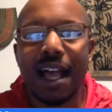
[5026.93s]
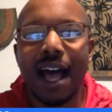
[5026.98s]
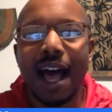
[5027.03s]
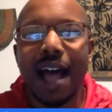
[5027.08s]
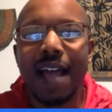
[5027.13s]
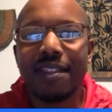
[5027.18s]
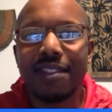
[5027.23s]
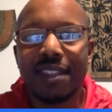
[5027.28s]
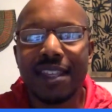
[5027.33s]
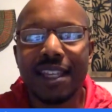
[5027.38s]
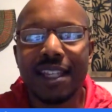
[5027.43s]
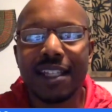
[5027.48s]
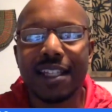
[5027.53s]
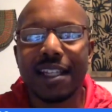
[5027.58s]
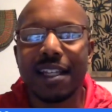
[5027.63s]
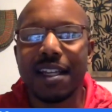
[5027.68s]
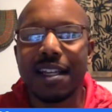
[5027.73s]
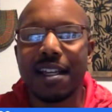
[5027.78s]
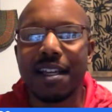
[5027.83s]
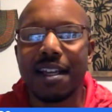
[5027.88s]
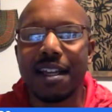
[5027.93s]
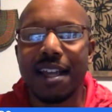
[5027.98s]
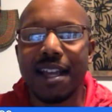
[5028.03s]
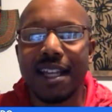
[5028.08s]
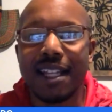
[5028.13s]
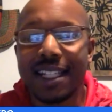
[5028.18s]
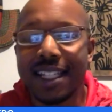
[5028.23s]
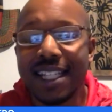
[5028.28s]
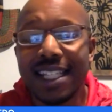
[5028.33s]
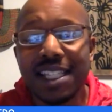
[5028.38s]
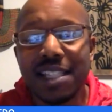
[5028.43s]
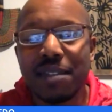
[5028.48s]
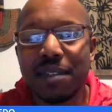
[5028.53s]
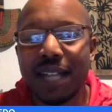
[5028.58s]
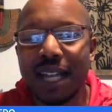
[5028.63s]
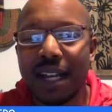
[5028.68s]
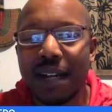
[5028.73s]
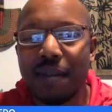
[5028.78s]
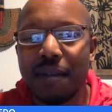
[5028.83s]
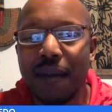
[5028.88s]
I think, and this is
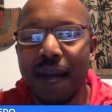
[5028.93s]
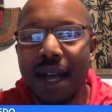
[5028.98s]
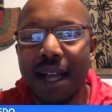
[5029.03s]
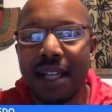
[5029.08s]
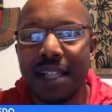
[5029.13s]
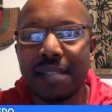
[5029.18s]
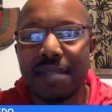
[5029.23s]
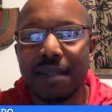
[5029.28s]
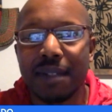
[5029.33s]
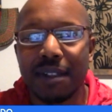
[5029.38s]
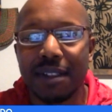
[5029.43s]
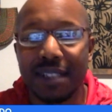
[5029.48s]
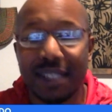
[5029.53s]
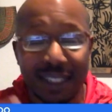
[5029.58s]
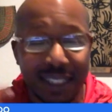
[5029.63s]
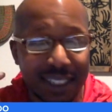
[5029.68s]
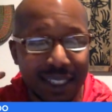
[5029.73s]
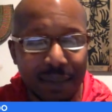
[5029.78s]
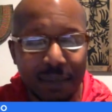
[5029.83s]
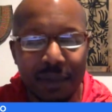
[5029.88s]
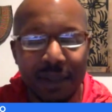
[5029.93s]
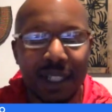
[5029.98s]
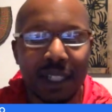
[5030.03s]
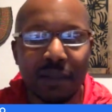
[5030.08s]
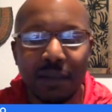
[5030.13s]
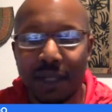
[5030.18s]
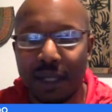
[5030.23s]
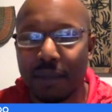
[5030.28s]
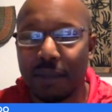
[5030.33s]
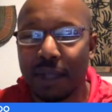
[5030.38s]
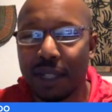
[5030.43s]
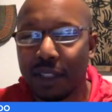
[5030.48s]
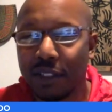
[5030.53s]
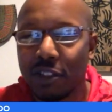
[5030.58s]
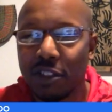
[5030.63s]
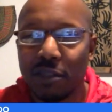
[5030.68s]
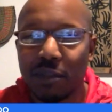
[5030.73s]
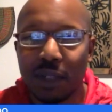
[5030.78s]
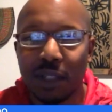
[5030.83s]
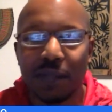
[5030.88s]
kind of my experience because I'm dealing with a
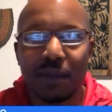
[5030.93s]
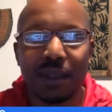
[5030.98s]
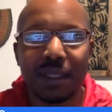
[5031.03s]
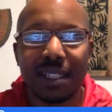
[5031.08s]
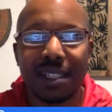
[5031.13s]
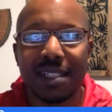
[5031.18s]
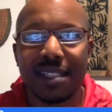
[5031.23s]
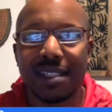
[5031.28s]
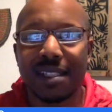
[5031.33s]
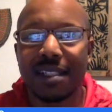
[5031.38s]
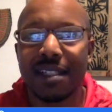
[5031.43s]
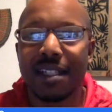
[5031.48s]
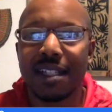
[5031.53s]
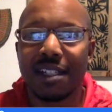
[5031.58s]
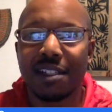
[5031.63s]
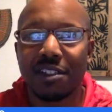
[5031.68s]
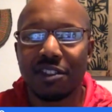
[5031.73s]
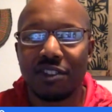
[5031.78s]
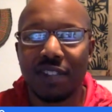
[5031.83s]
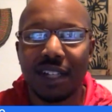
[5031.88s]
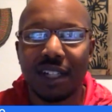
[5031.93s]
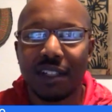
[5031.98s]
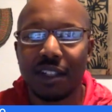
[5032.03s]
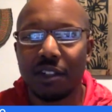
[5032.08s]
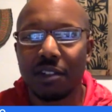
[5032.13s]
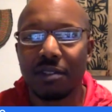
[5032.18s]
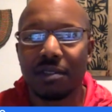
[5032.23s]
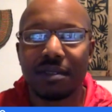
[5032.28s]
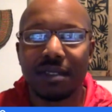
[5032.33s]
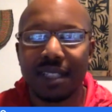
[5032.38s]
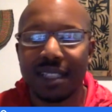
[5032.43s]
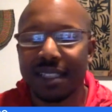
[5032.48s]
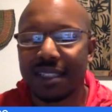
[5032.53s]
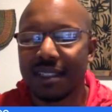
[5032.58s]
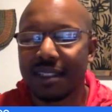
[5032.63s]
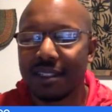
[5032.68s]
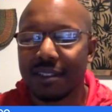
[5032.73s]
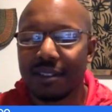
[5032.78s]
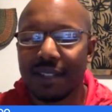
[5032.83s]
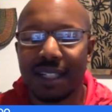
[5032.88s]
brother who's working with this, who's trying to go get
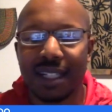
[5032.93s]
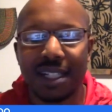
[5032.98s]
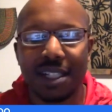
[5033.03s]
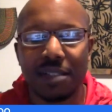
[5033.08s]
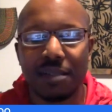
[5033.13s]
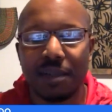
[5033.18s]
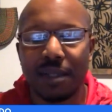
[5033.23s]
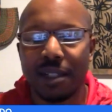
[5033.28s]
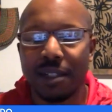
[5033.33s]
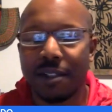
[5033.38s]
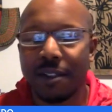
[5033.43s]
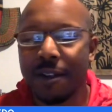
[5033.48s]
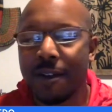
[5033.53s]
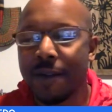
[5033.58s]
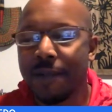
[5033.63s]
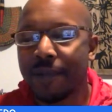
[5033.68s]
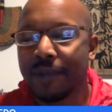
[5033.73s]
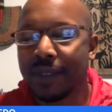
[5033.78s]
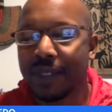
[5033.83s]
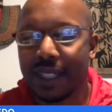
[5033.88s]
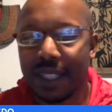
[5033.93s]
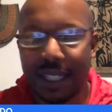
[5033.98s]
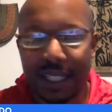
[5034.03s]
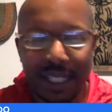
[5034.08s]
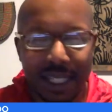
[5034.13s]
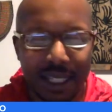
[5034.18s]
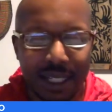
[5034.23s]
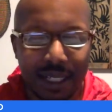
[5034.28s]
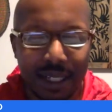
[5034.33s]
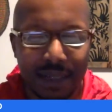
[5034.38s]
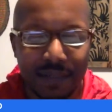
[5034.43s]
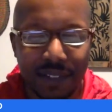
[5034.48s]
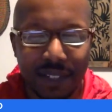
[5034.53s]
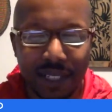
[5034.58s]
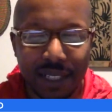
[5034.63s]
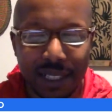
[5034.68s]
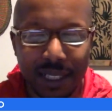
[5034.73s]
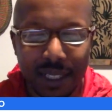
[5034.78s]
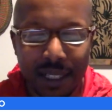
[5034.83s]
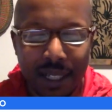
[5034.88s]
the credit as well and get uh,
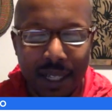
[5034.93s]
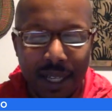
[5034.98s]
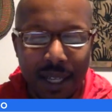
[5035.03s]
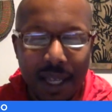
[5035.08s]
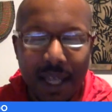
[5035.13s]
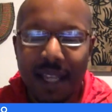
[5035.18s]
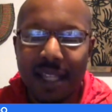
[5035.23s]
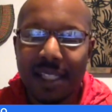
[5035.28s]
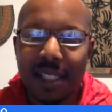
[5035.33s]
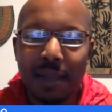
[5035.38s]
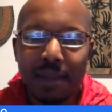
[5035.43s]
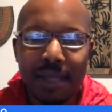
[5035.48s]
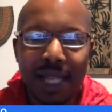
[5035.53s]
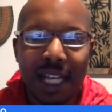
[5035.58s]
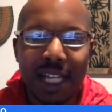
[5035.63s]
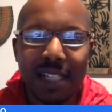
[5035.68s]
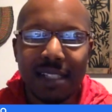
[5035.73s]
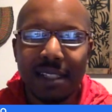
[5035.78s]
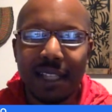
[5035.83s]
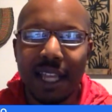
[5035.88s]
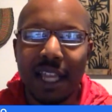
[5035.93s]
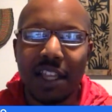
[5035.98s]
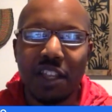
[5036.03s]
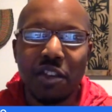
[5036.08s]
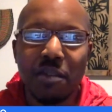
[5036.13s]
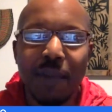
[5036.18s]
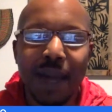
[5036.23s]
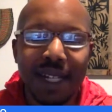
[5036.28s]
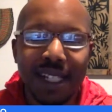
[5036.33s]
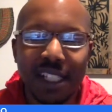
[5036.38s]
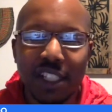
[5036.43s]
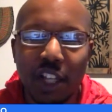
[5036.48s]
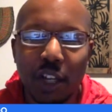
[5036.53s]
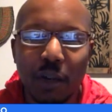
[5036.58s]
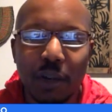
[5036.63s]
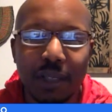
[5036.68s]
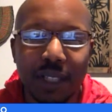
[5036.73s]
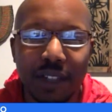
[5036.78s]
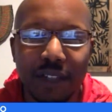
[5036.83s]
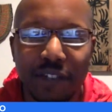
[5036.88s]
funding. Sometimes you might just
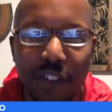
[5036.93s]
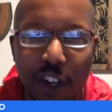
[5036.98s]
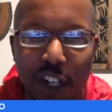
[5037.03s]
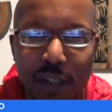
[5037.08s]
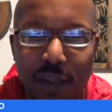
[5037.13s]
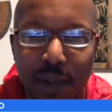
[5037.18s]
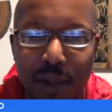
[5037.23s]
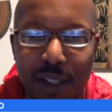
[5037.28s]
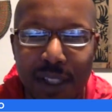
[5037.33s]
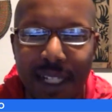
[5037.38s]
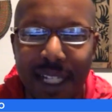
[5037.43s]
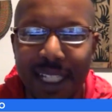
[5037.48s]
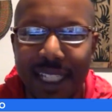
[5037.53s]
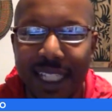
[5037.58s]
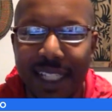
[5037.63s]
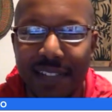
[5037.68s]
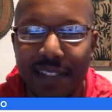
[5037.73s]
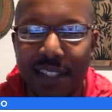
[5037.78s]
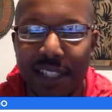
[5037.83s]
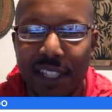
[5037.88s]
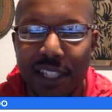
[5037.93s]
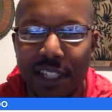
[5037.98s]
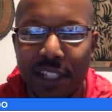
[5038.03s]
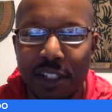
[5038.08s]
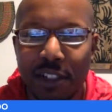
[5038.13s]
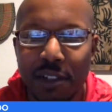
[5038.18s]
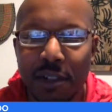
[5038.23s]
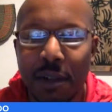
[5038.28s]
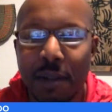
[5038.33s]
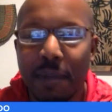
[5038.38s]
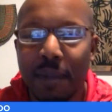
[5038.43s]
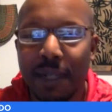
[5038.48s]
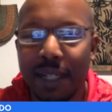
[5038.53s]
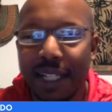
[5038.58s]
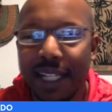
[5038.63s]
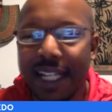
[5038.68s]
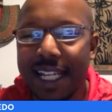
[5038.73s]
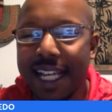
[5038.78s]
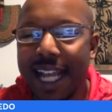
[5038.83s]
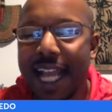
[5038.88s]
go with the first person that gives it to you,
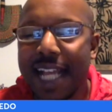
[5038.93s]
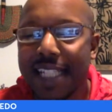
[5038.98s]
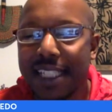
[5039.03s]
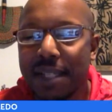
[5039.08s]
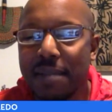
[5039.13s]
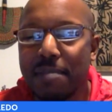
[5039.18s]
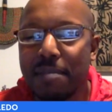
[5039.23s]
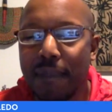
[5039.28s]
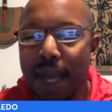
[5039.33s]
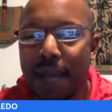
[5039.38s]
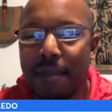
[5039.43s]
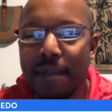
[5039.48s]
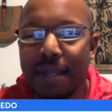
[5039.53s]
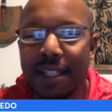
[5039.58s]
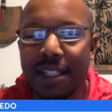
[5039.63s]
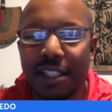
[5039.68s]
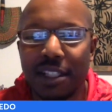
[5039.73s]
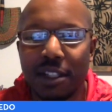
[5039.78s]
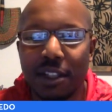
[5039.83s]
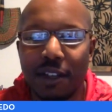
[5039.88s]
but it actually might be to